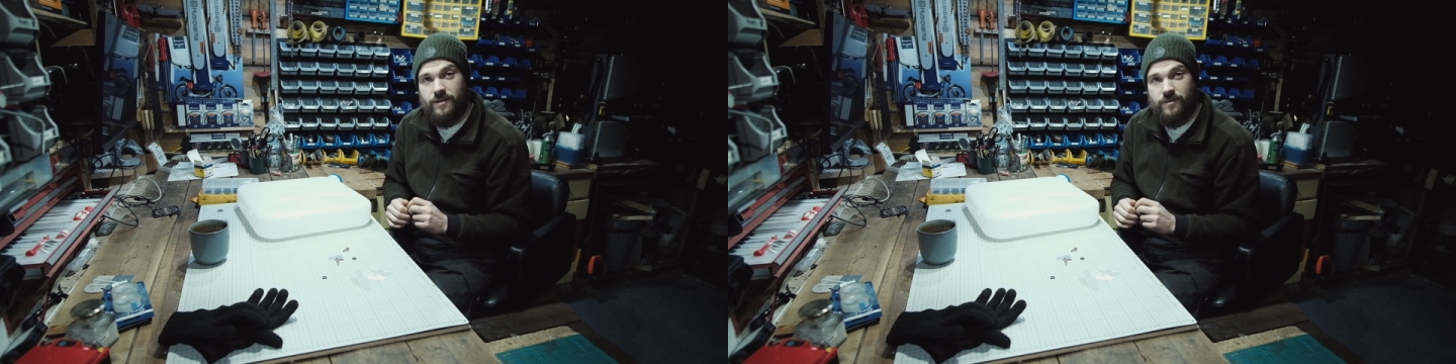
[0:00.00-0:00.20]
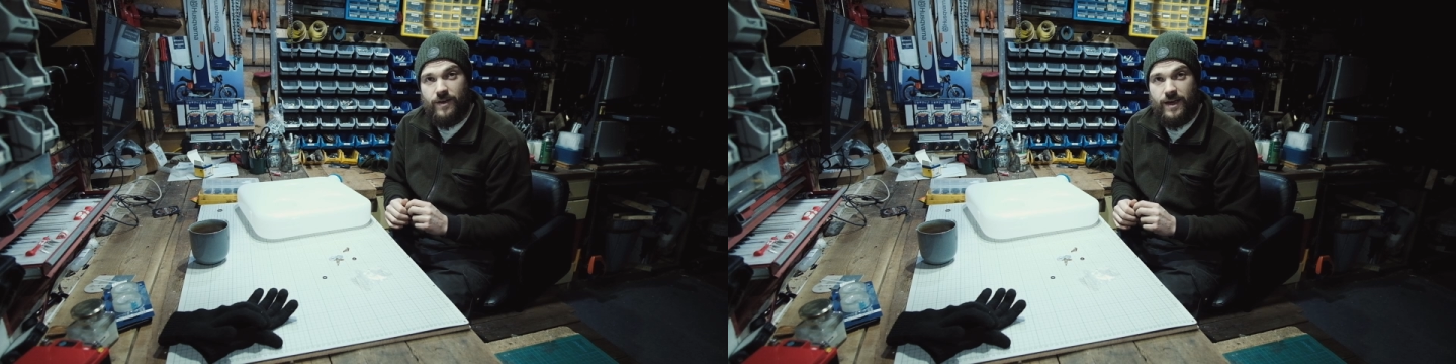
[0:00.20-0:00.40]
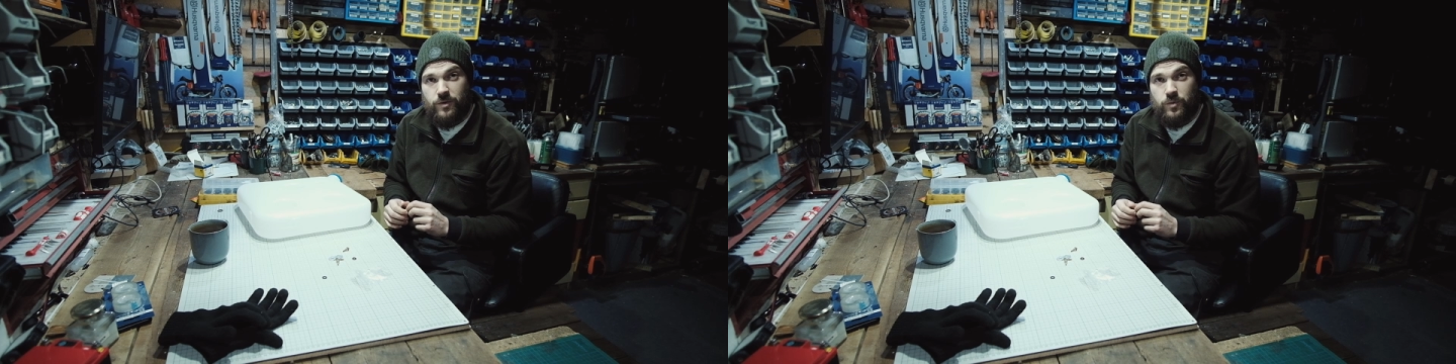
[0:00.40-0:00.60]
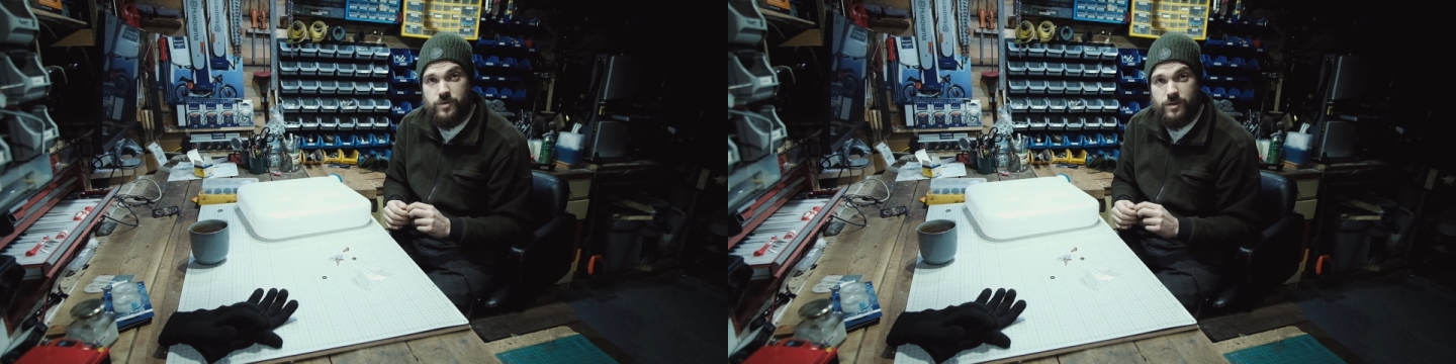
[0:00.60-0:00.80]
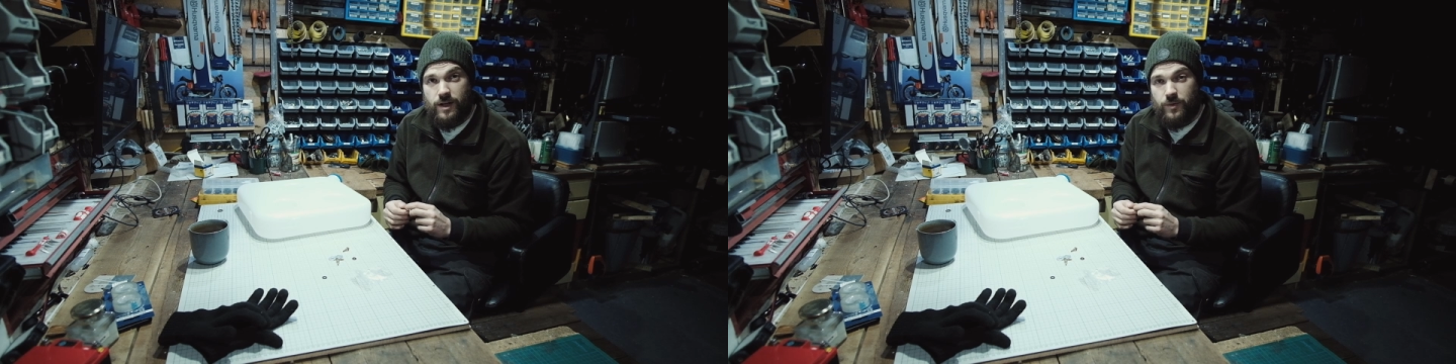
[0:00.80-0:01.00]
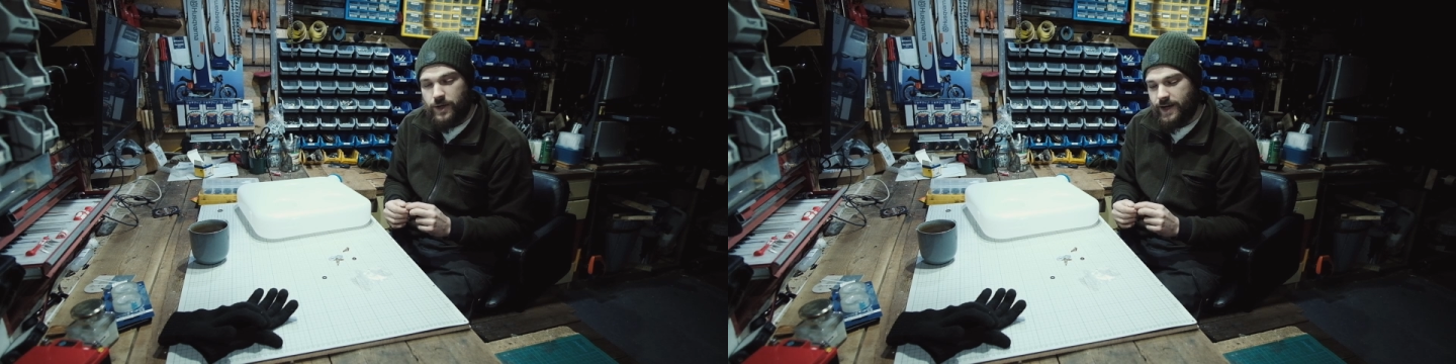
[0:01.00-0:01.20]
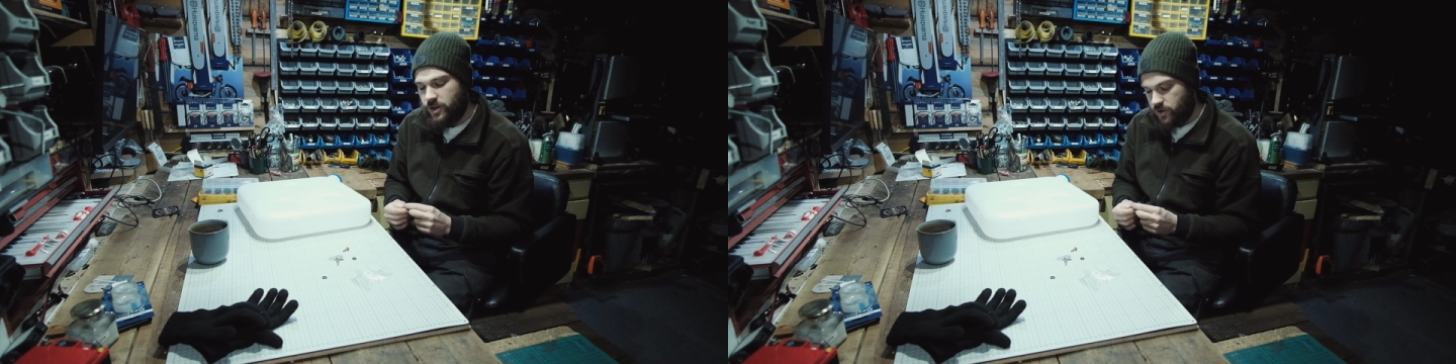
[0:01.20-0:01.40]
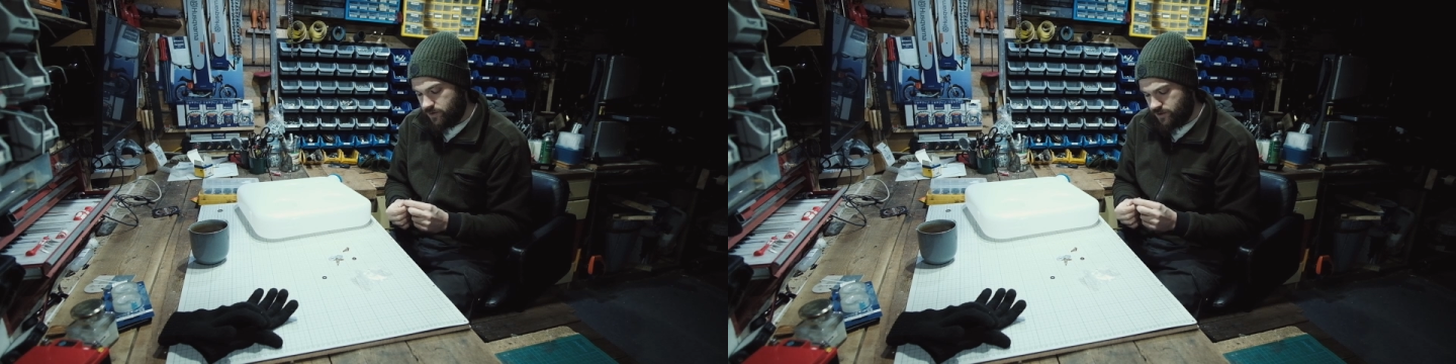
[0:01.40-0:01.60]
vehicles and
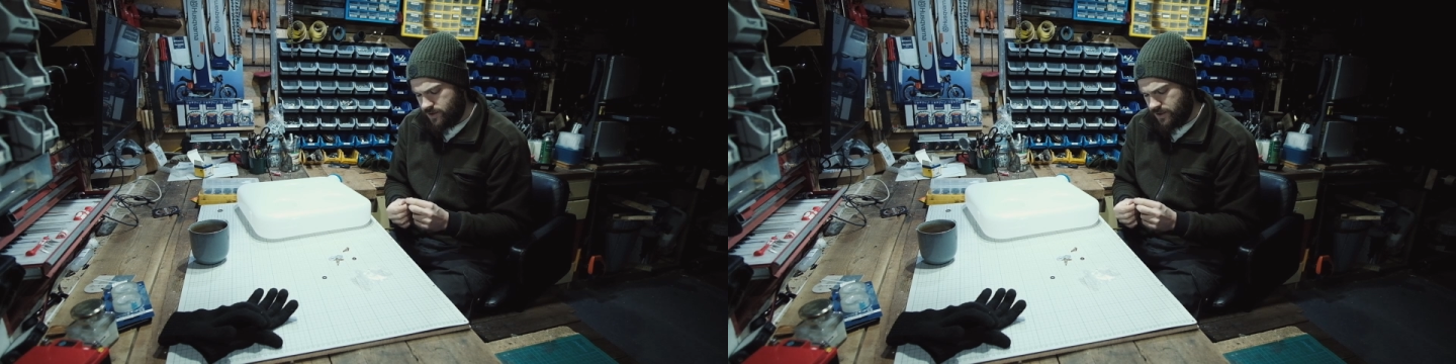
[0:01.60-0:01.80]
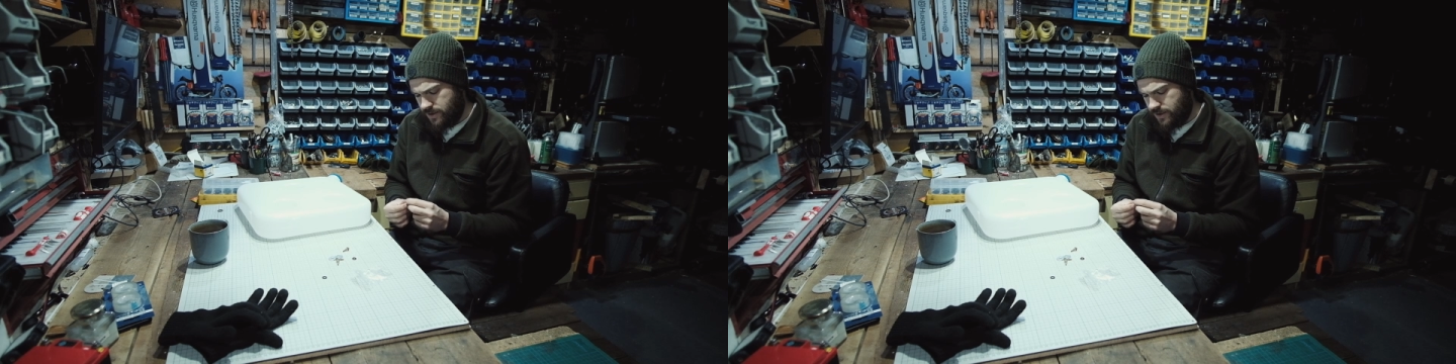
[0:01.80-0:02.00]
locations.